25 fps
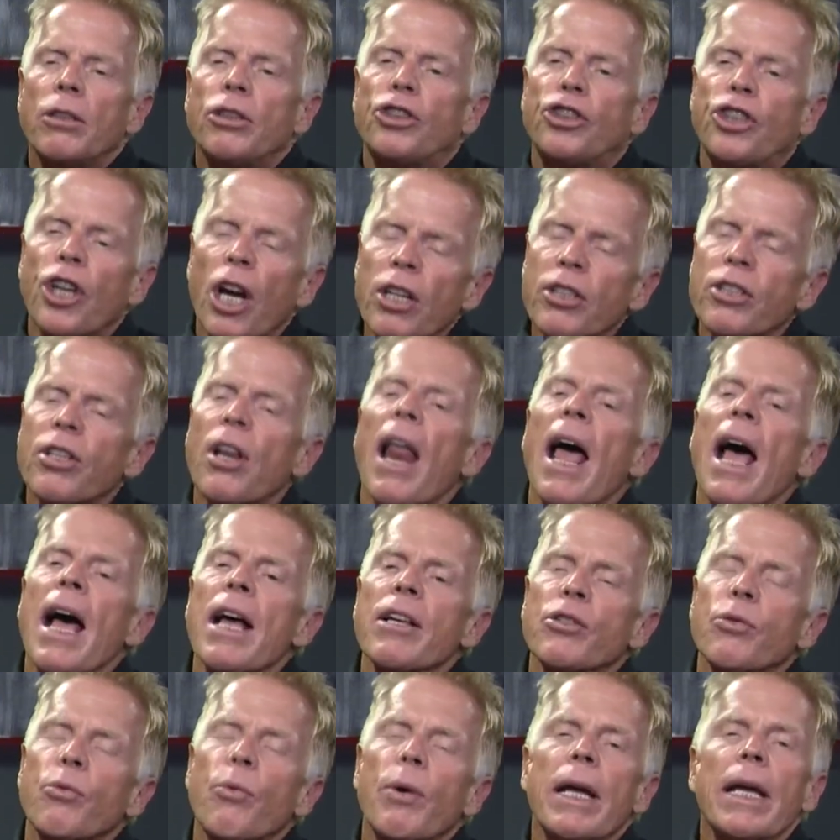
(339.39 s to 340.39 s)
just
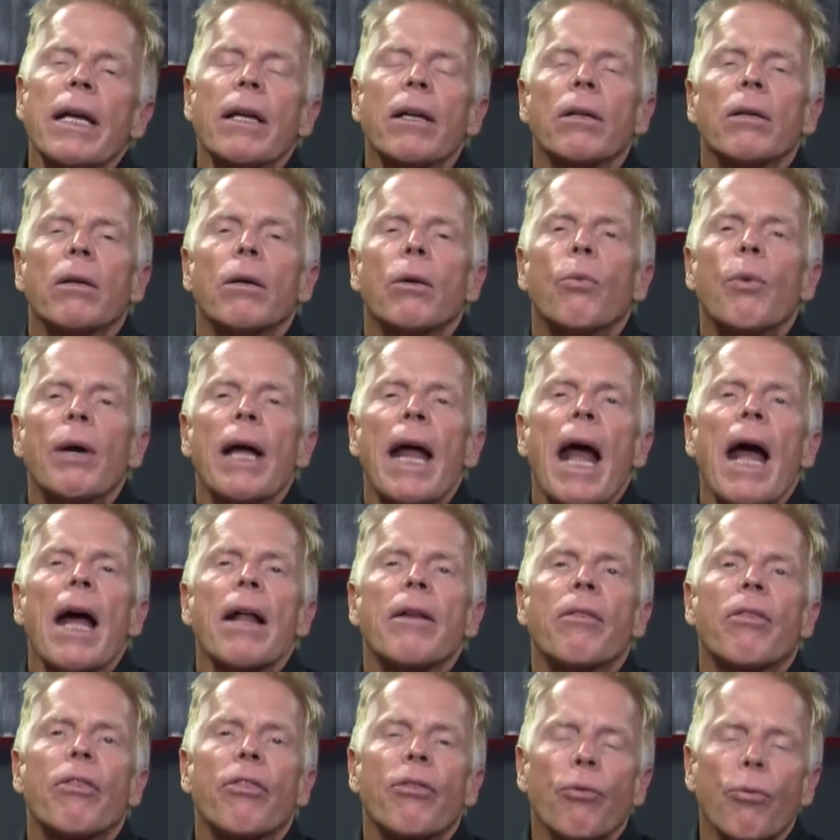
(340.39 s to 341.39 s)
last week we
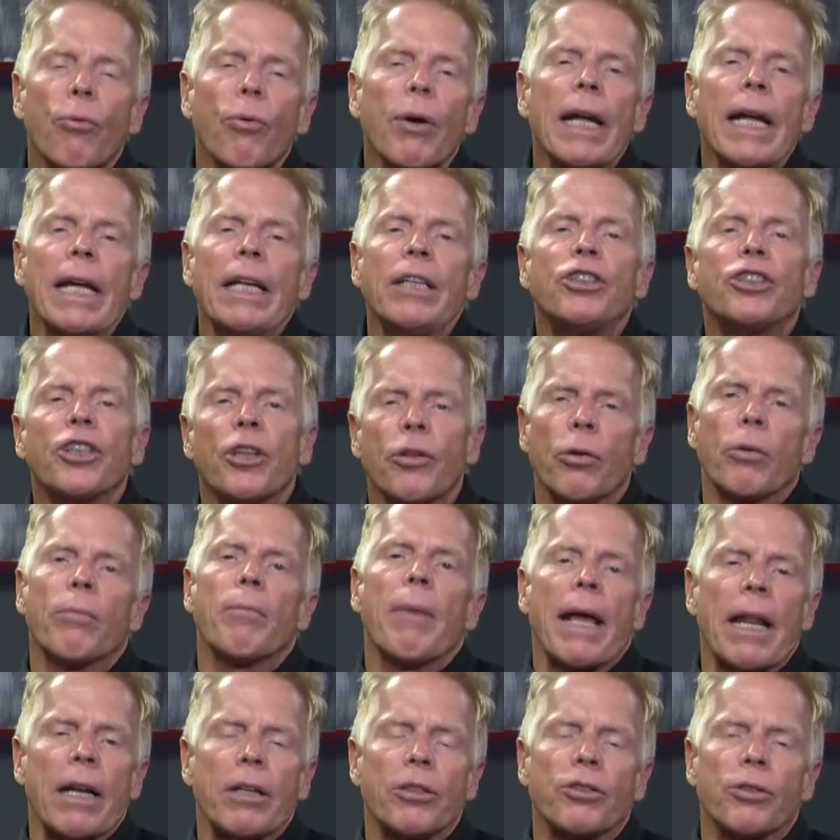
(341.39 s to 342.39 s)
had three general
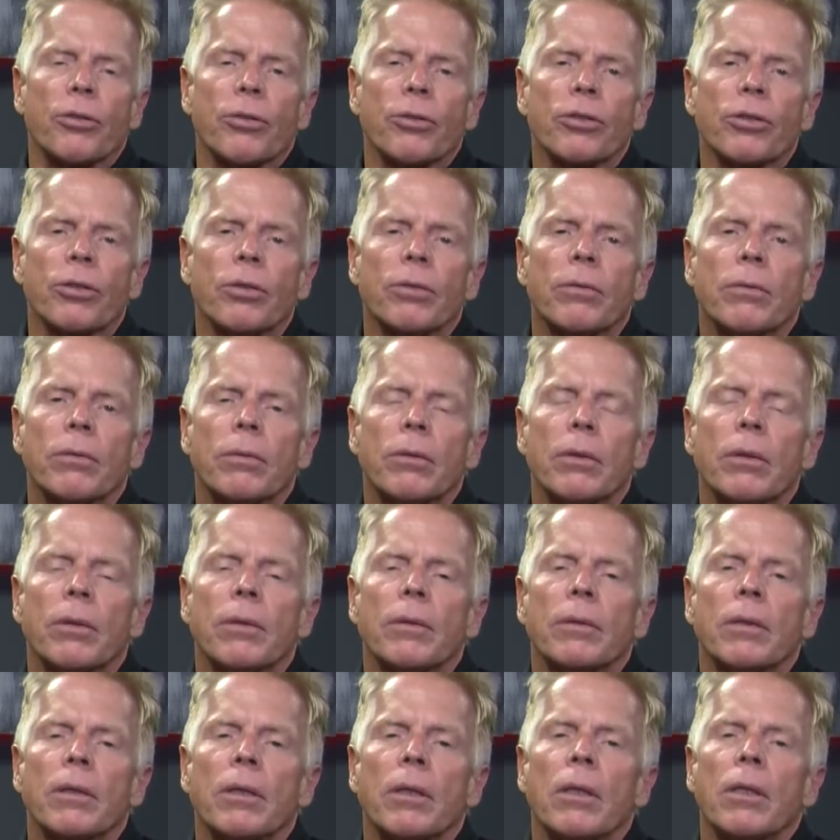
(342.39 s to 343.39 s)
managers,
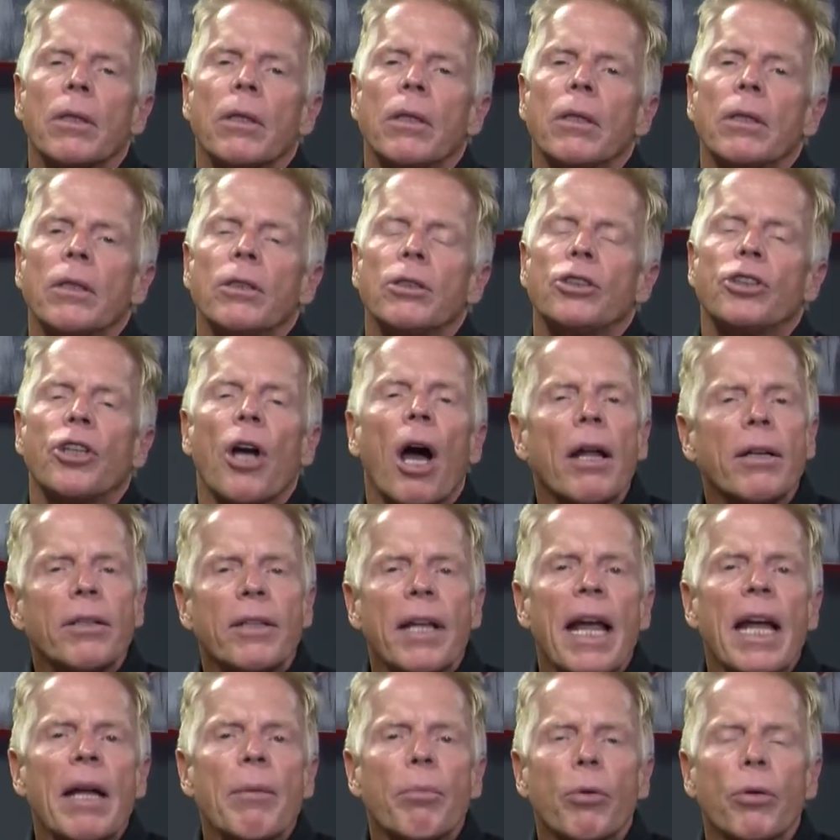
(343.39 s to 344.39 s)
John
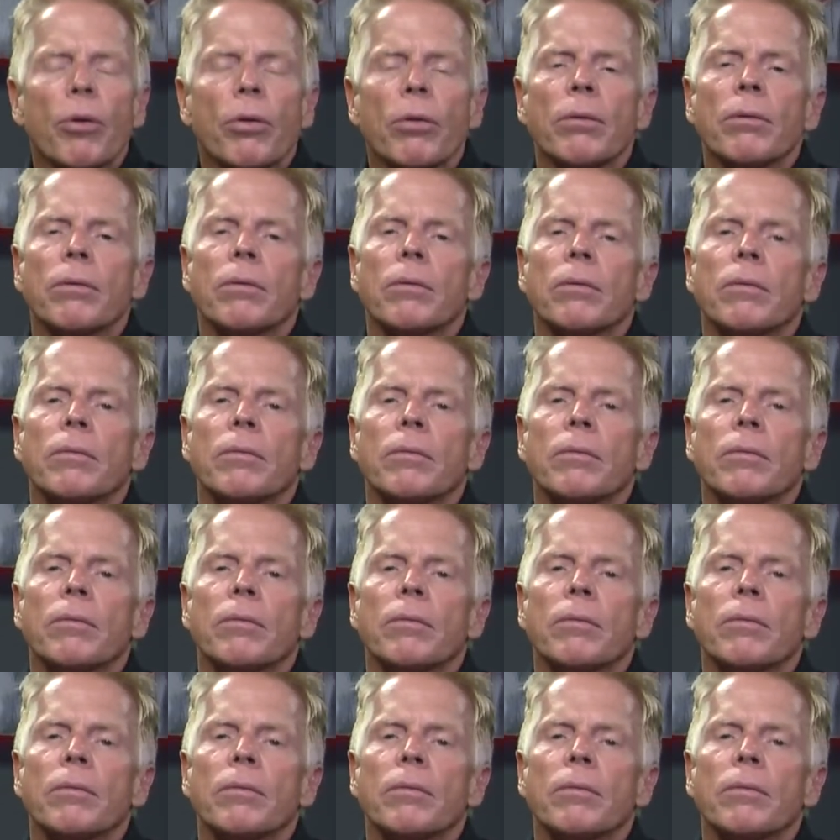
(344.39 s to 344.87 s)
Tabor,